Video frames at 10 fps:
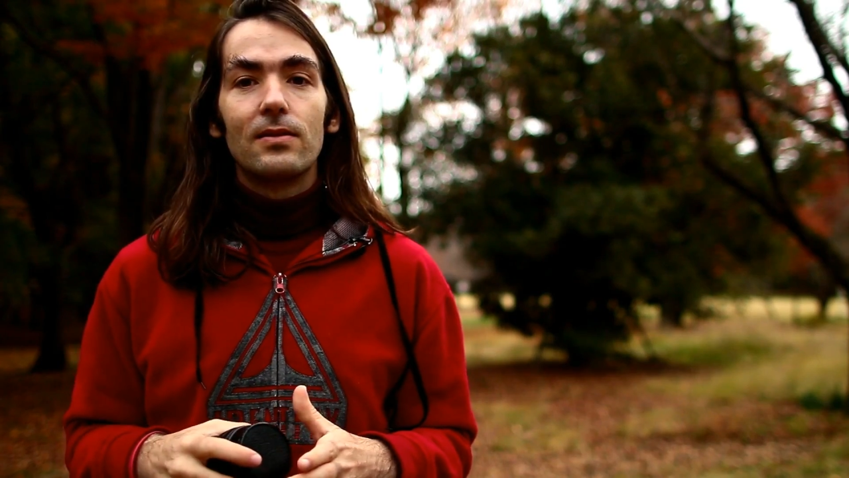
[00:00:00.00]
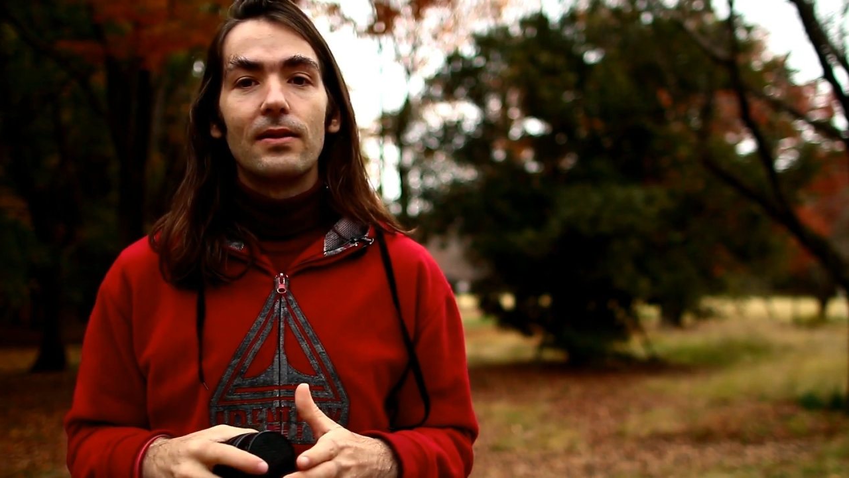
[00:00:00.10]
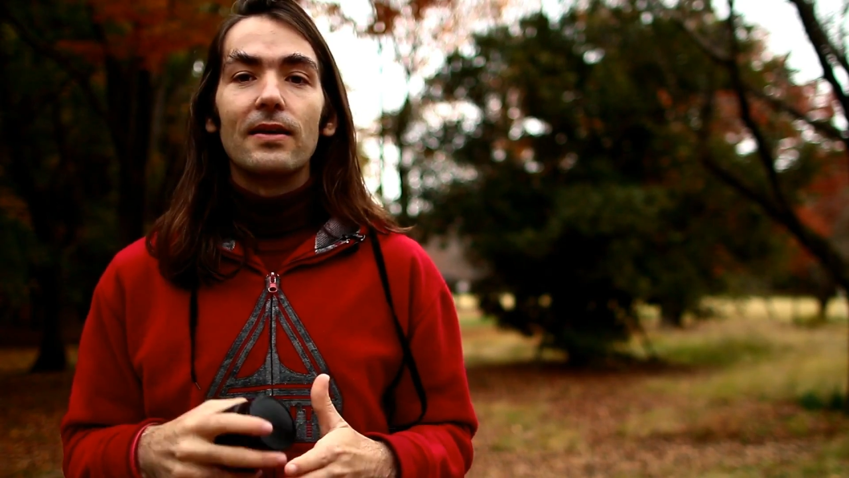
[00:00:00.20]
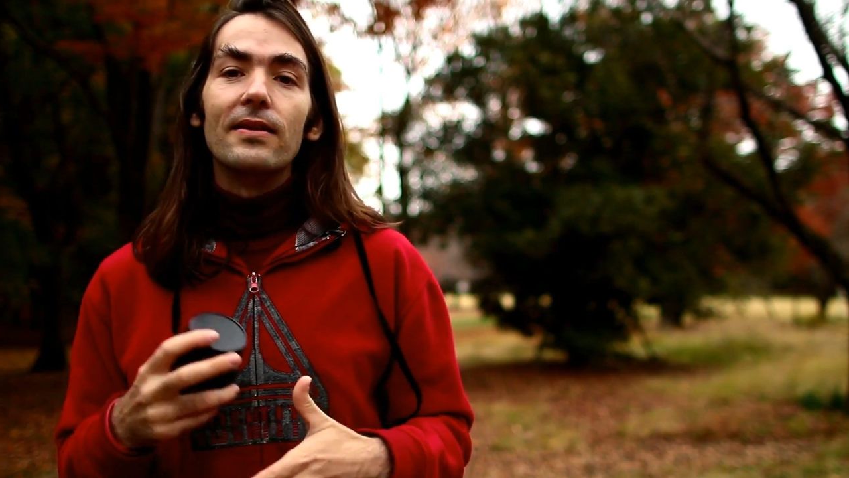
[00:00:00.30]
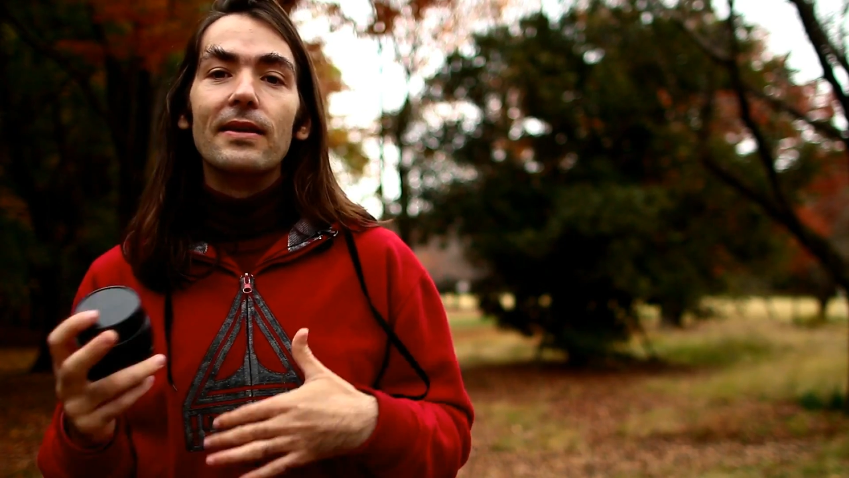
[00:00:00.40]

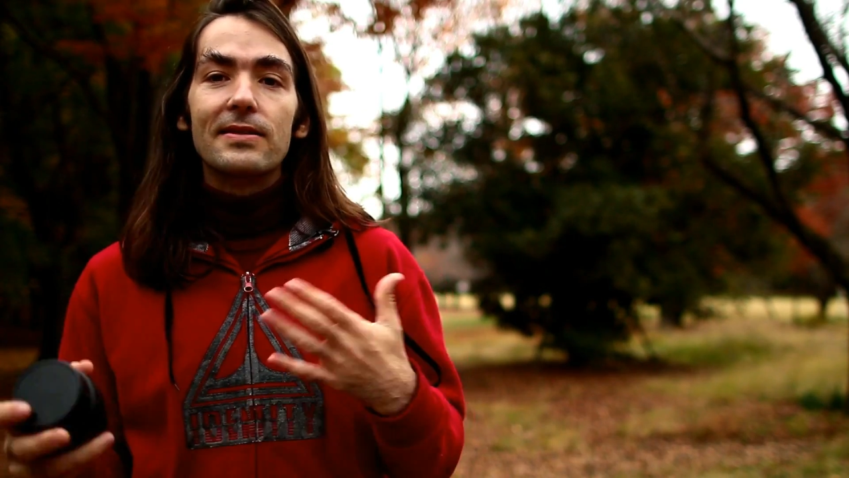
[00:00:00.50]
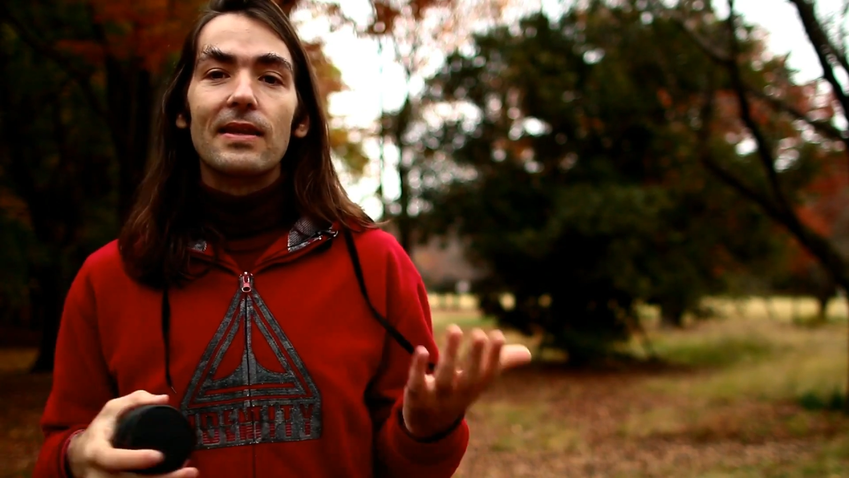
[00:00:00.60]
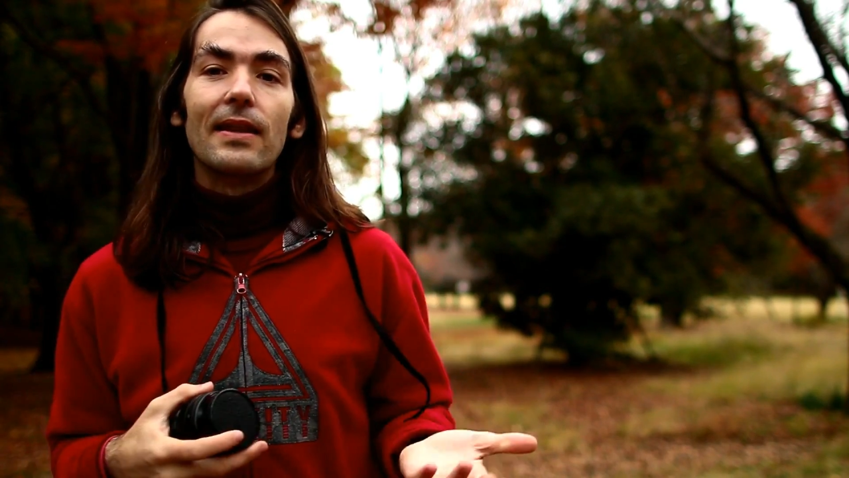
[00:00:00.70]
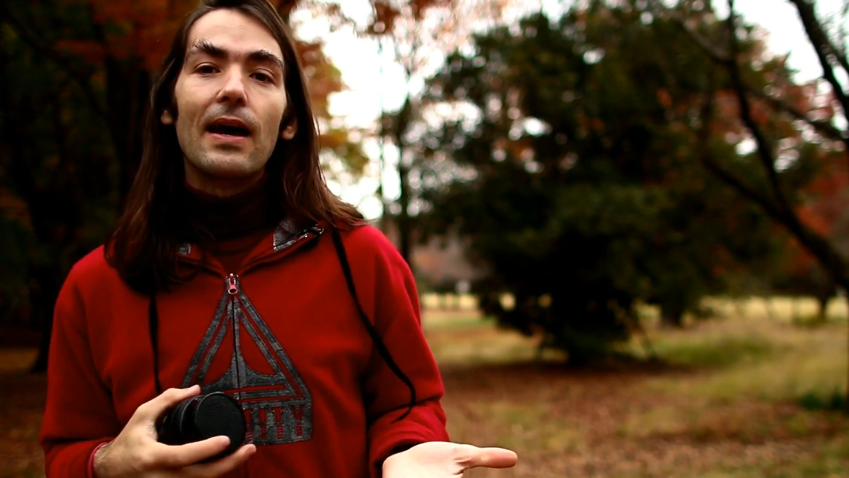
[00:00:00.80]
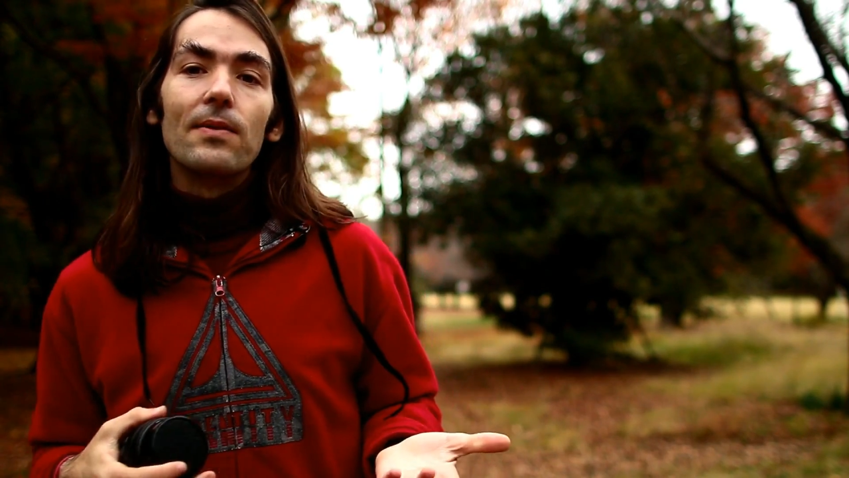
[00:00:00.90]
techniques
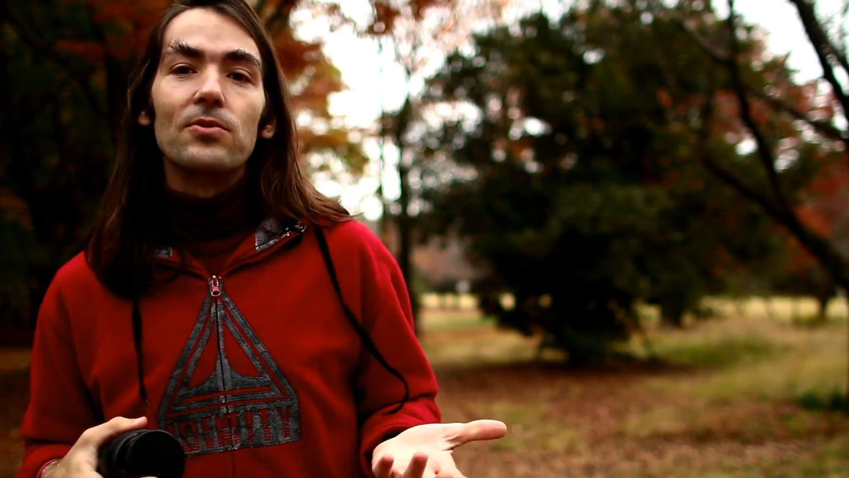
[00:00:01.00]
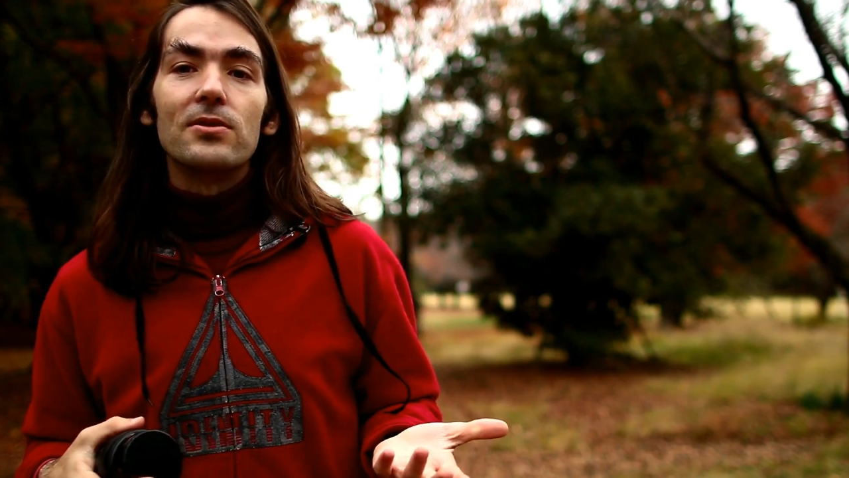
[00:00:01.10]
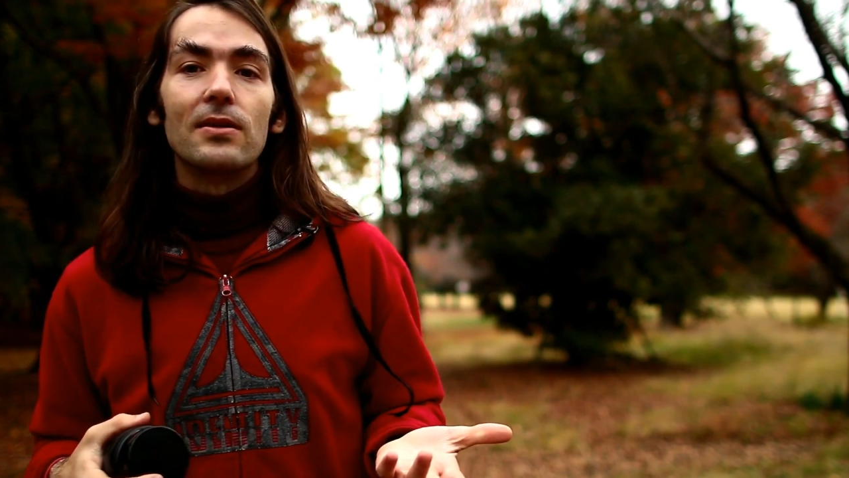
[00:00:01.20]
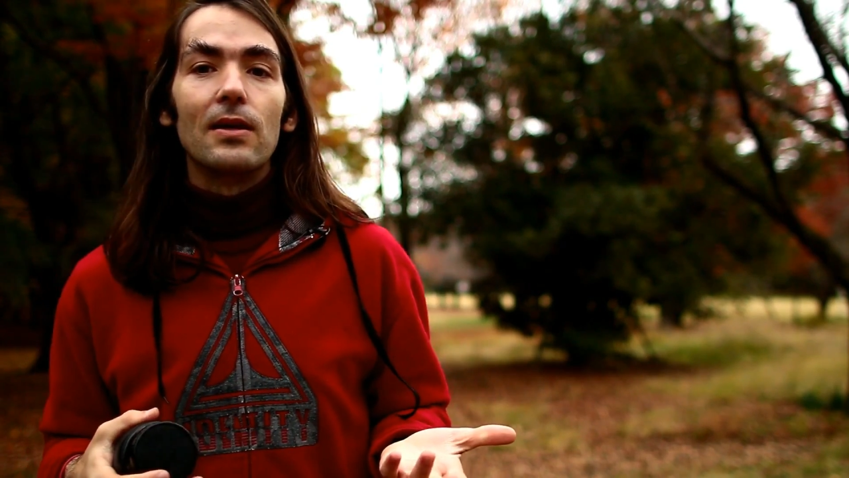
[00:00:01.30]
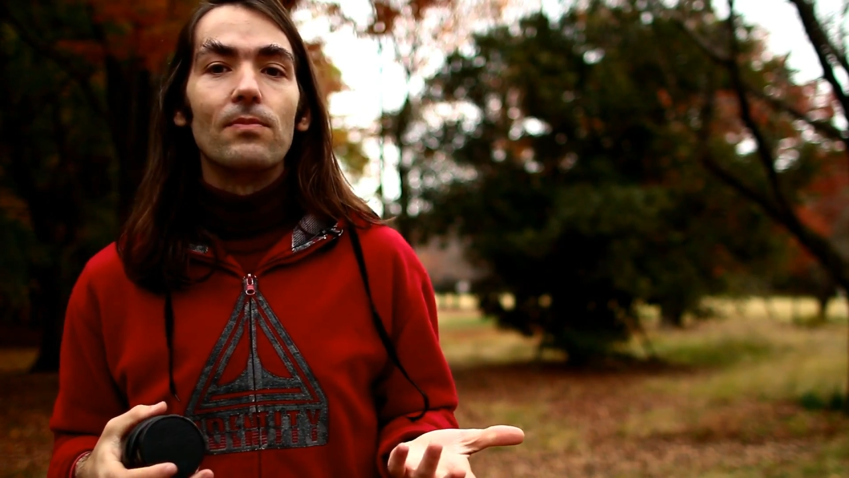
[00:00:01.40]
that I'm
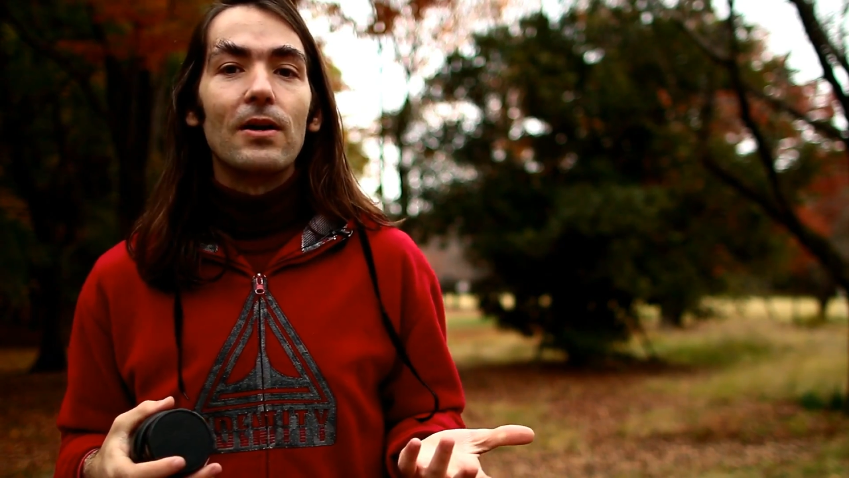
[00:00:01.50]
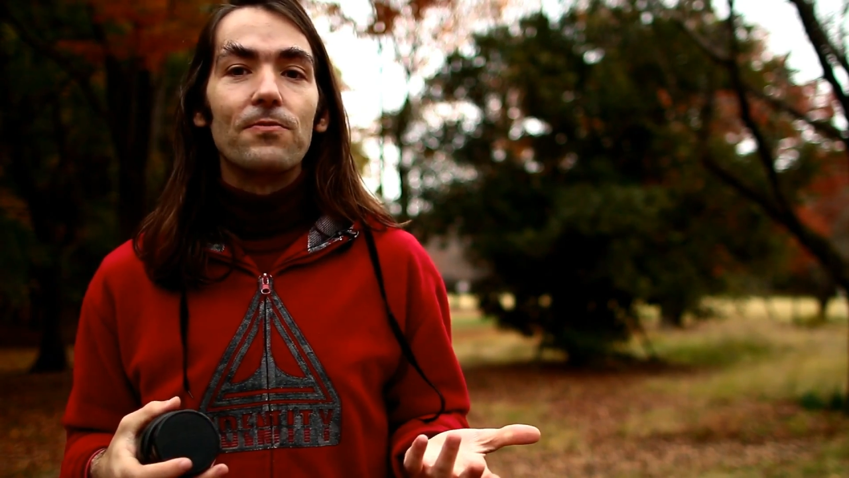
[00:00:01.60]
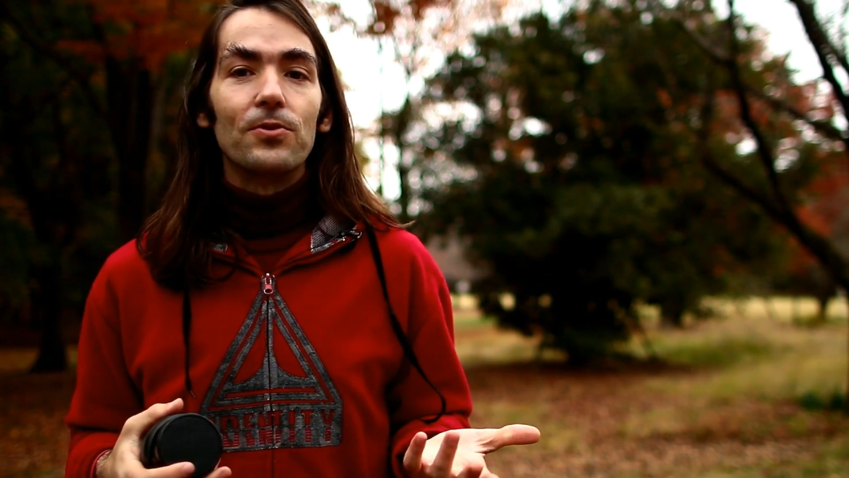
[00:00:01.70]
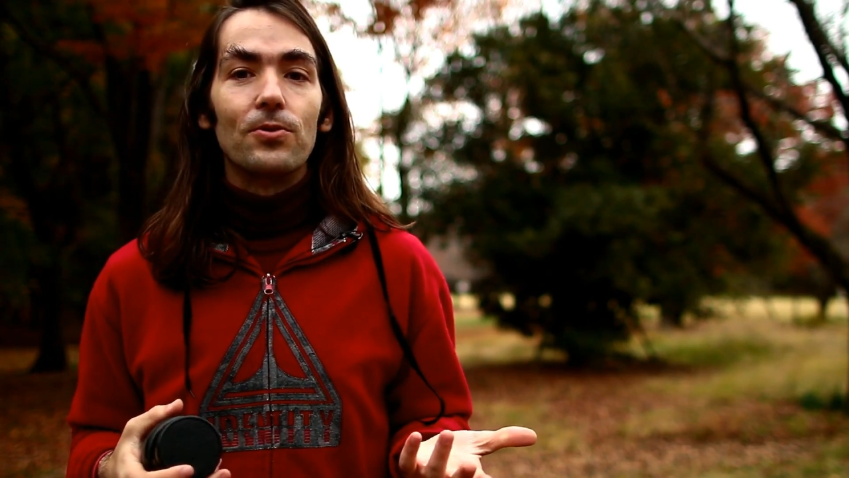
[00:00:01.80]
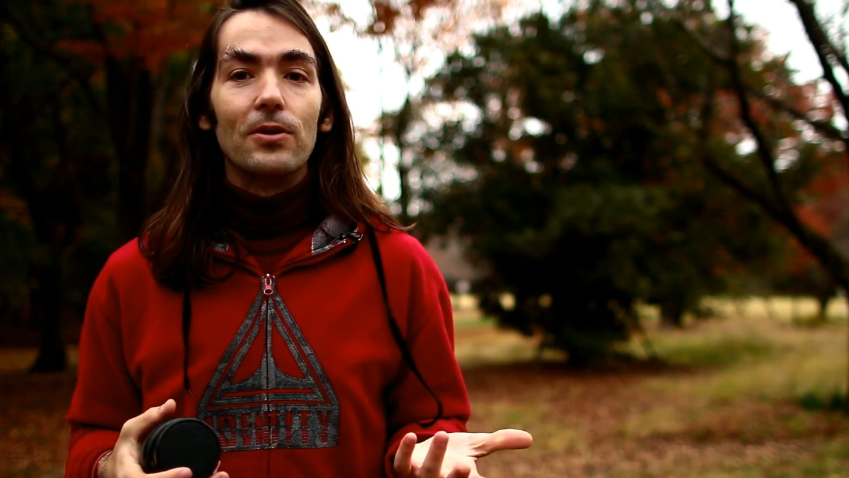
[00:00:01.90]
using in my
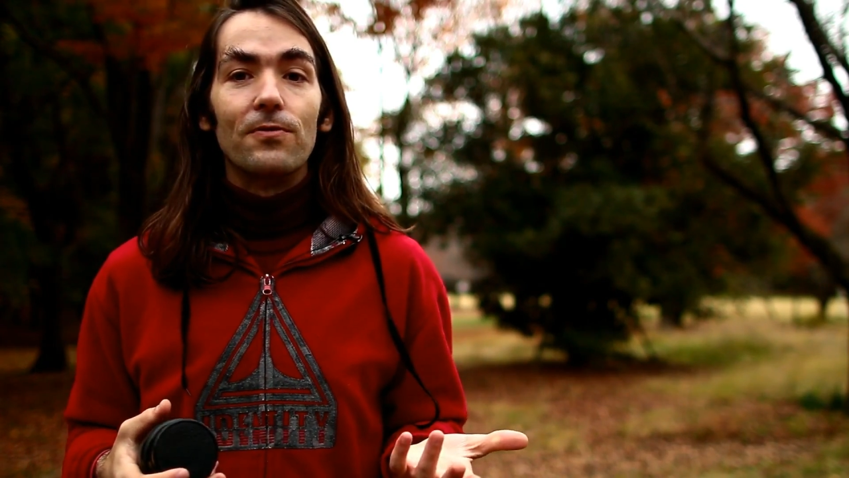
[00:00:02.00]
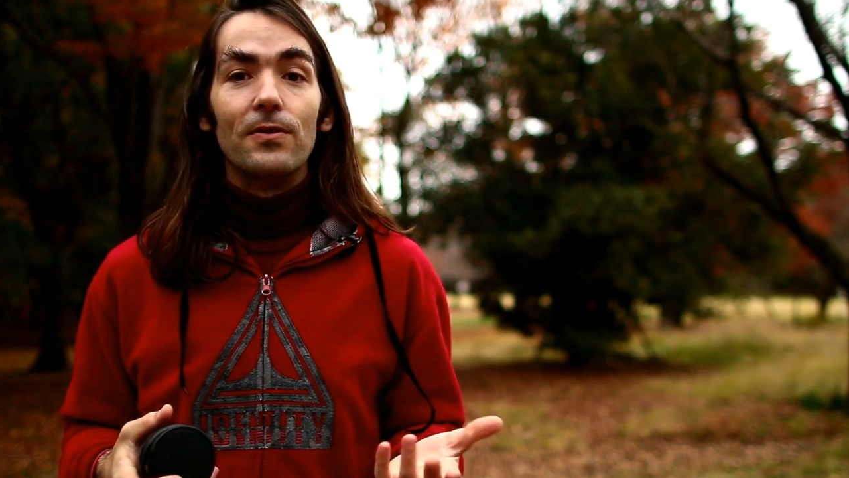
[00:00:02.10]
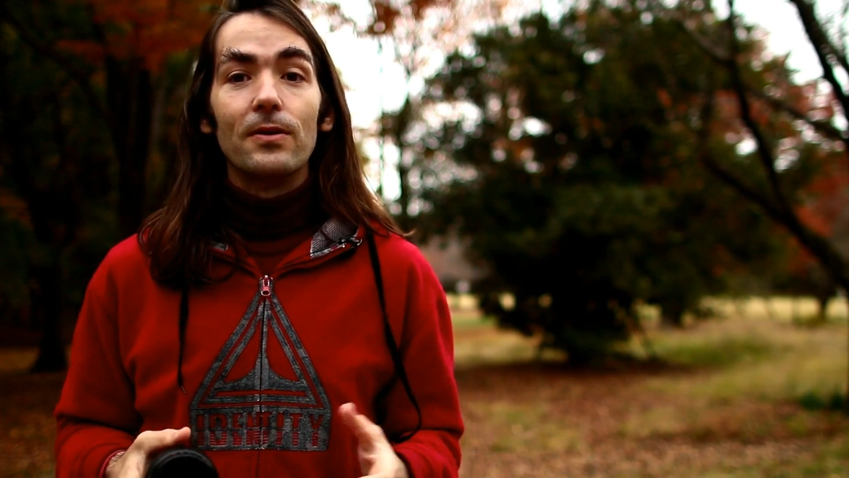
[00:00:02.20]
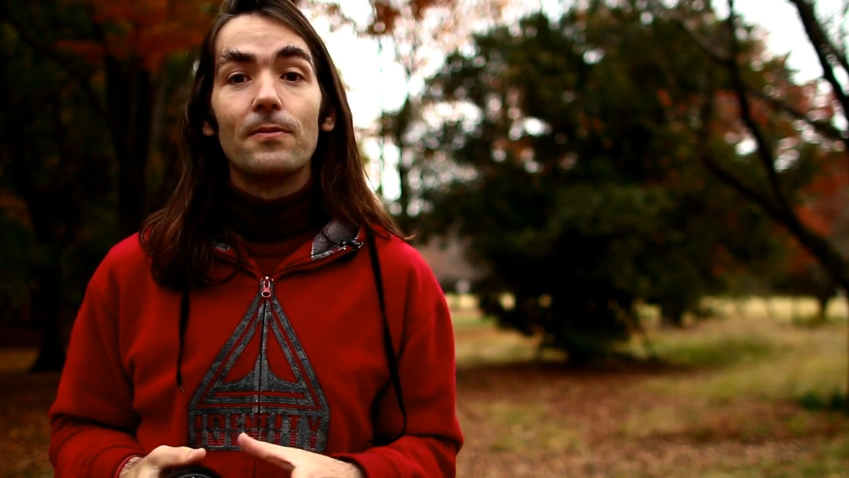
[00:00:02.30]
photography.